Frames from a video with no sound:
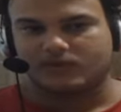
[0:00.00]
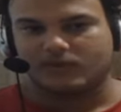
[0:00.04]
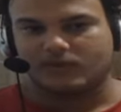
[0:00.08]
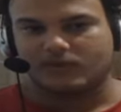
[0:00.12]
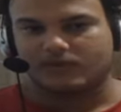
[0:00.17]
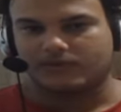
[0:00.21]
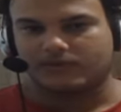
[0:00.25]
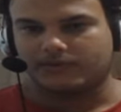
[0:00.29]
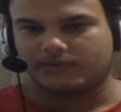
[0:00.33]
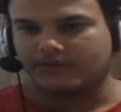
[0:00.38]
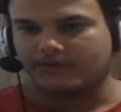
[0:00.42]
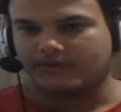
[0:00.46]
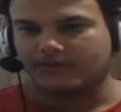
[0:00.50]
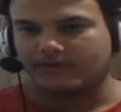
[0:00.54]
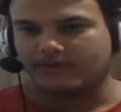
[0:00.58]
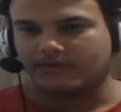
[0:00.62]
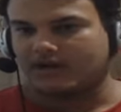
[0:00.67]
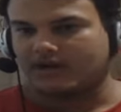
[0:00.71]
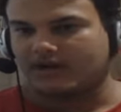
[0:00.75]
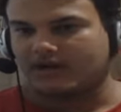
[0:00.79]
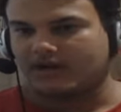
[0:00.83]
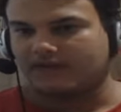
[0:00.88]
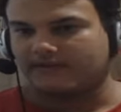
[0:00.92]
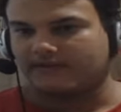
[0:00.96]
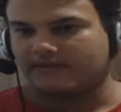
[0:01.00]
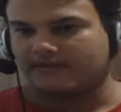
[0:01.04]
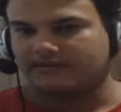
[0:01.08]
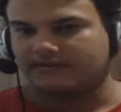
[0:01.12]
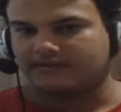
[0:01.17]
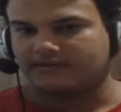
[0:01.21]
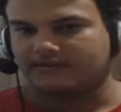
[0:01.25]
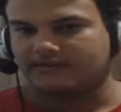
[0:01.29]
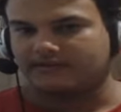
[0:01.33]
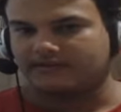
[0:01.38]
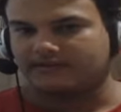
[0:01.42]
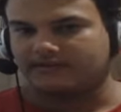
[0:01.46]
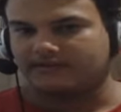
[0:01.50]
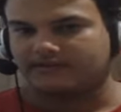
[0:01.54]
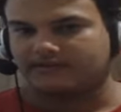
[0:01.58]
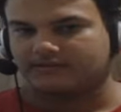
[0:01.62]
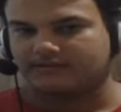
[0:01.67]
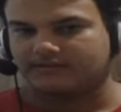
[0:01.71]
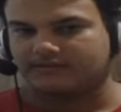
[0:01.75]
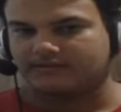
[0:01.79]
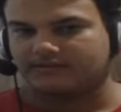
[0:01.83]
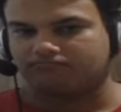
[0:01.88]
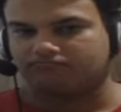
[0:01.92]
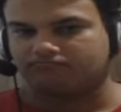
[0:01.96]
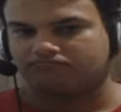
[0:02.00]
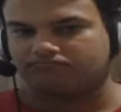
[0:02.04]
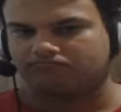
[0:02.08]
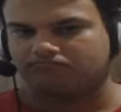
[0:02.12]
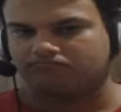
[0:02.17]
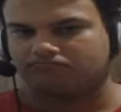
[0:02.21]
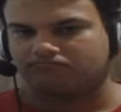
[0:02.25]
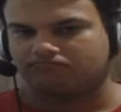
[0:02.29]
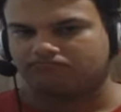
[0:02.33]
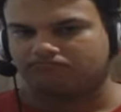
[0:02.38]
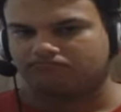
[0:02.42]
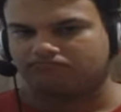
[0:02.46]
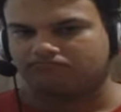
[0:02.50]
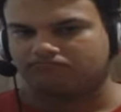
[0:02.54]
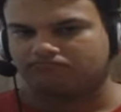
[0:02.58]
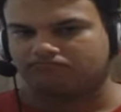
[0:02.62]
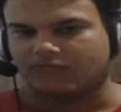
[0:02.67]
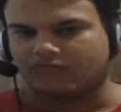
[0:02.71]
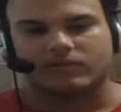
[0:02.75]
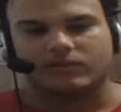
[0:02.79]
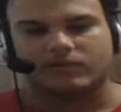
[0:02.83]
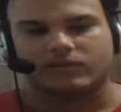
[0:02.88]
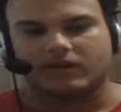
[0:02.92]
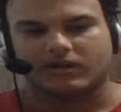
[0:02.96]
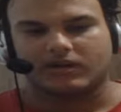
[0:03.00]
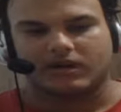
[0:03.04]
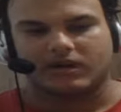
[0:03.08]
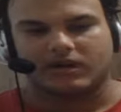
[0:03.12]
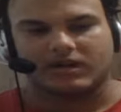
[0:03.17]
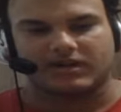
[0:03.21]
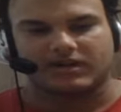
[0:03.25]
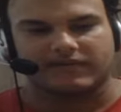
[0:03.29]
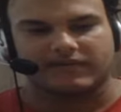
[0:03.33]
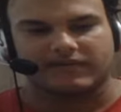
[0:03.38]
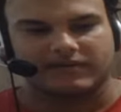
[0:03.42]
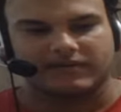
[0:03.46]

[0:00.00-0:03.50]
or we're not gonna have it. We're not gonna have